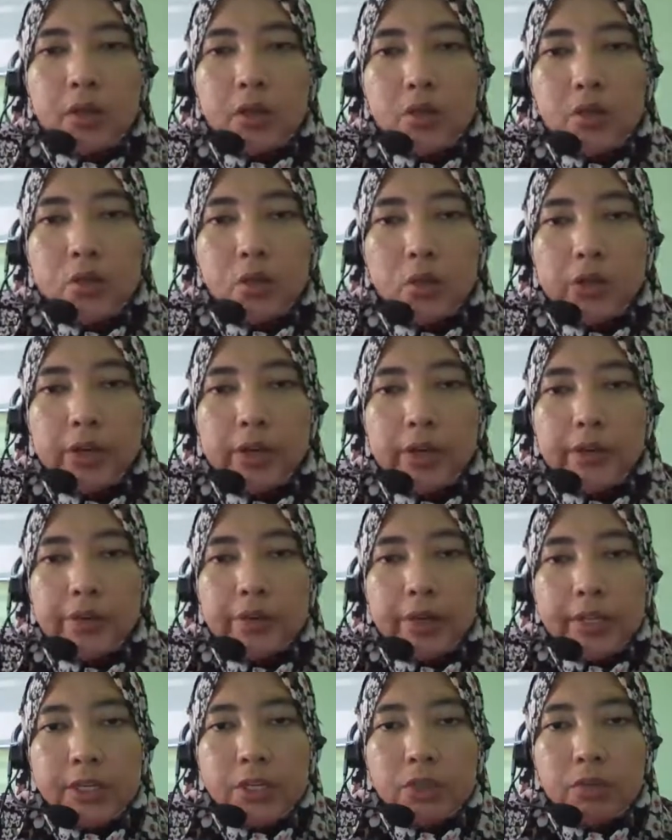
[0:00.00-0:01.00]
so
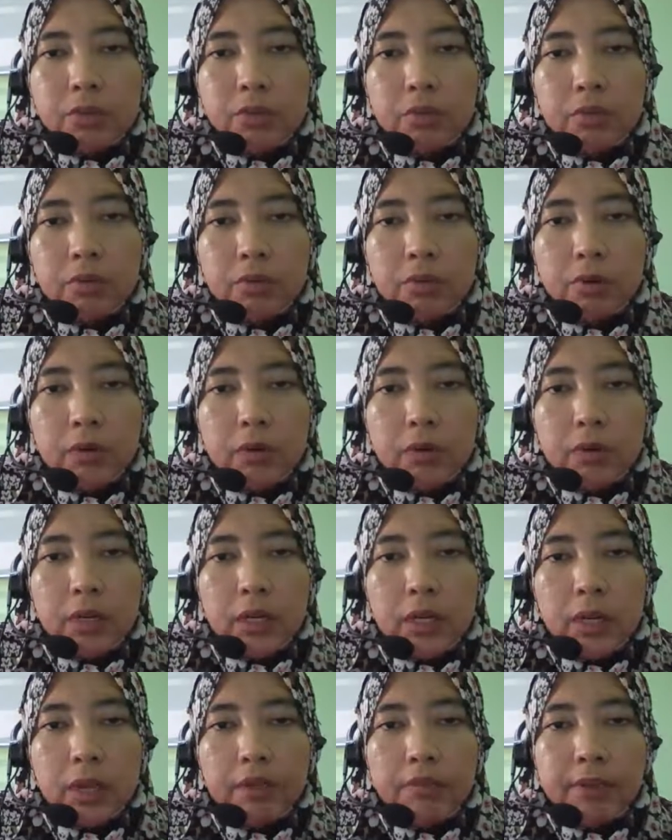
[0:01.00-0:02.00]
rearrange
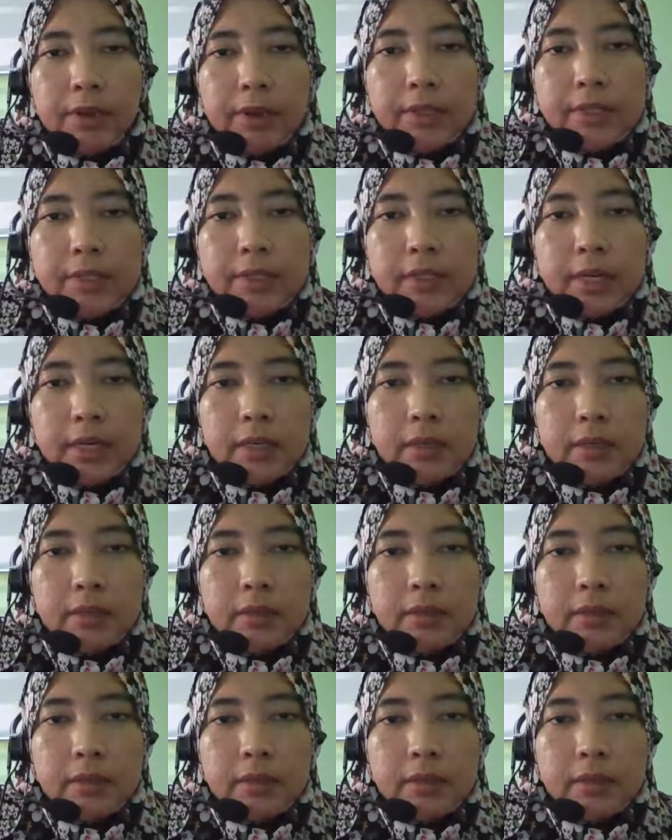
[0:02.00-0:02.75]
left hand side